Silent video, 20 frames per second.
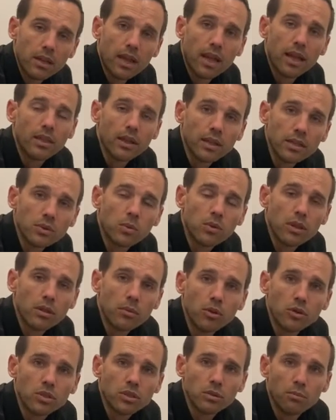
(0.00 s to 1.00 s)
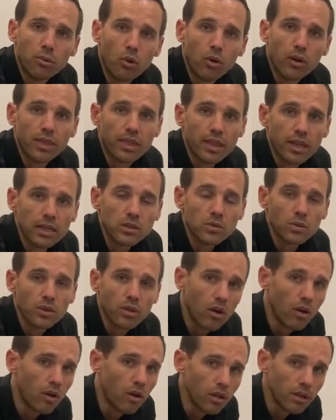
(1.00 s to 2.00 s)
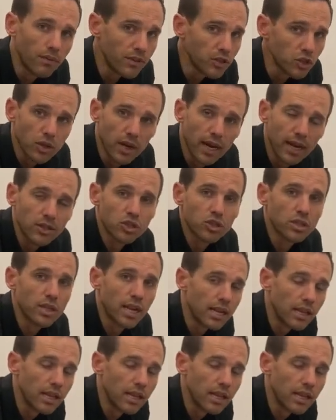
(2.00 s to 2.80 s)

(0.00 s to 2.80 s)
And that's one of the most important things with all of the traction,